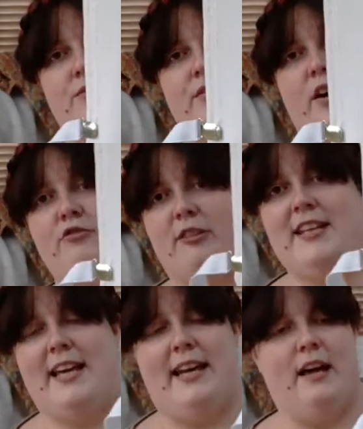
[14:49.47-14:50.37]
of over a
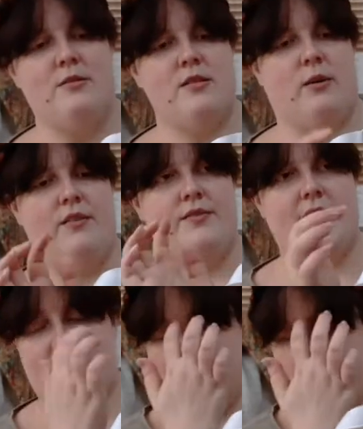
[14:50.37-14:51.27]
year now, so I've
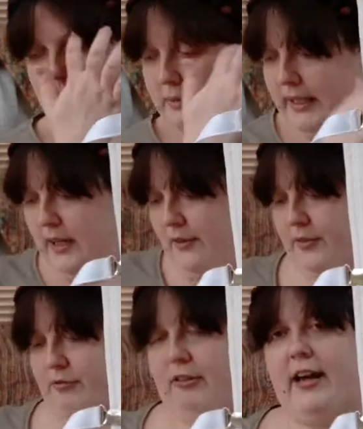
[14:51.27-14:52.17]
taken them completely off
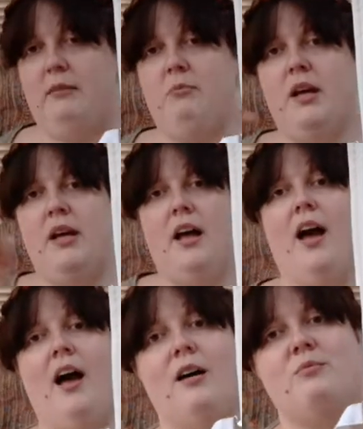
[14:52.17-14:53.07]
the frame
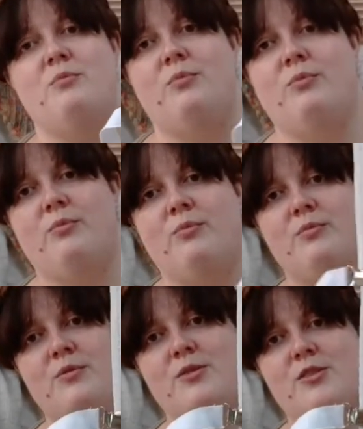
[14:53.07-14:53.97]

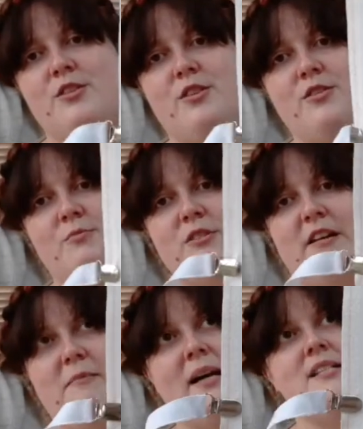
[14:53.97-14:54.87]
just to do some
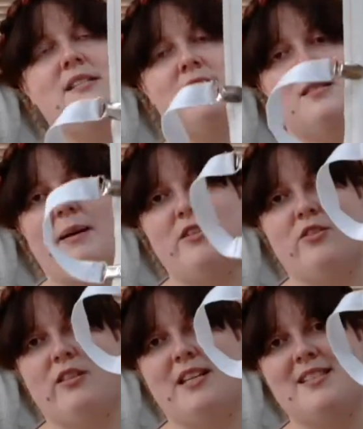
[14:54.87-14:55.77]
generic maintenance, make
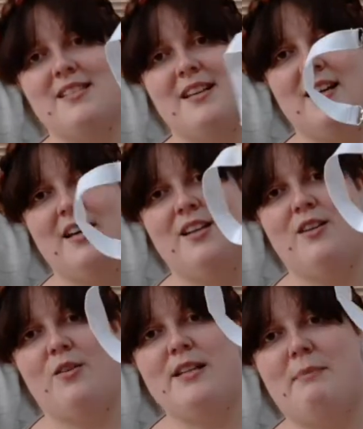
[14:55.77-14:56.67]
sure there's
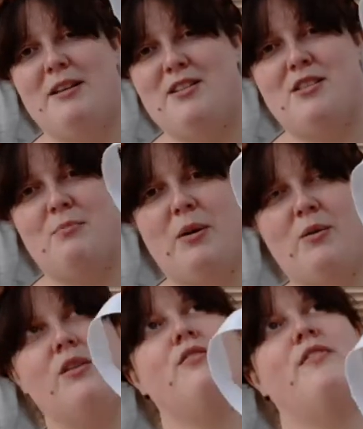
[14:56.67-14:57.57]
no damage to the
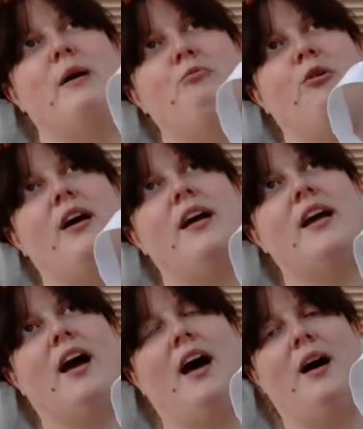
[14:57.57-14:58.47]
bulk of the fabric,